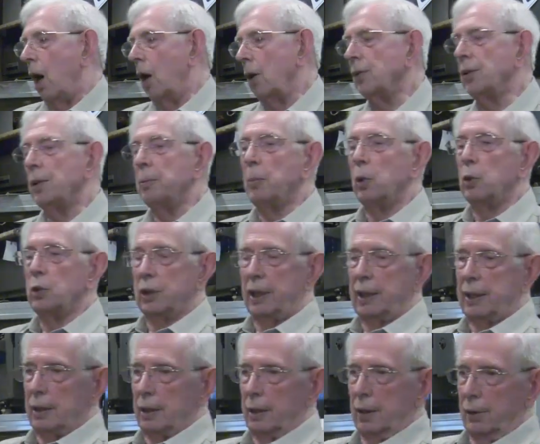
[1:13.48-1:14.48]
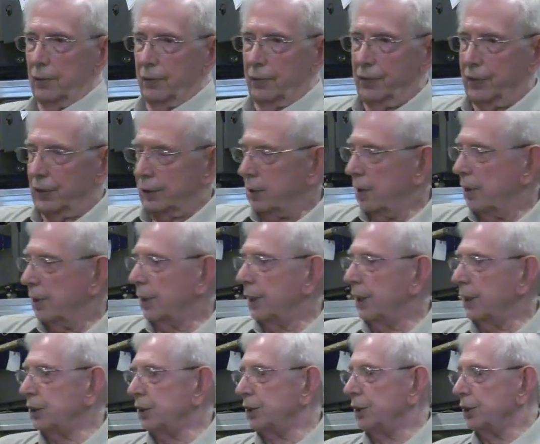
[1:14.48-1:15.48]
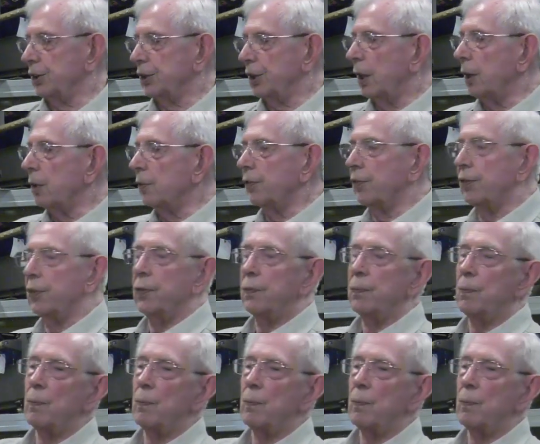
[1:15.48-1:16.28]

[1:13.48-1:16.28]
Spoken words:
On the morning of the coronation itself,